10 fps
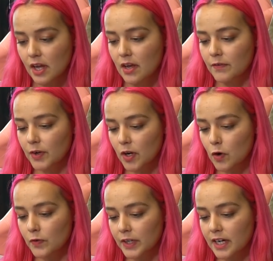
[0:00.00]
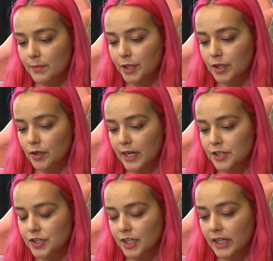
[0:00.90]
for overcoming
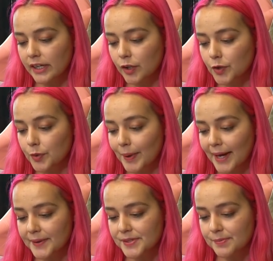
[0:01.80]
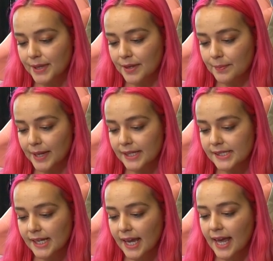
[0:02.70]
aggression in group housed male mice